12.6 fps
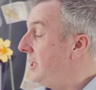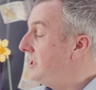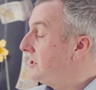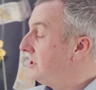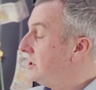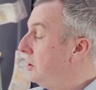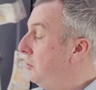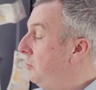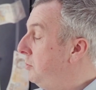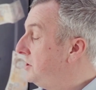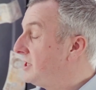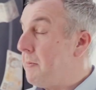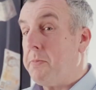these two
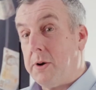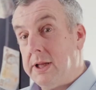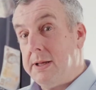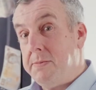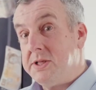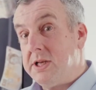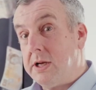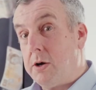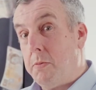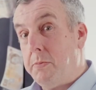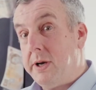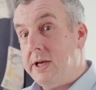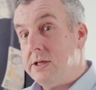separate limited
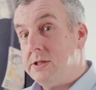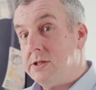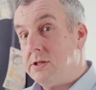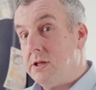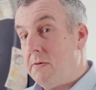companies,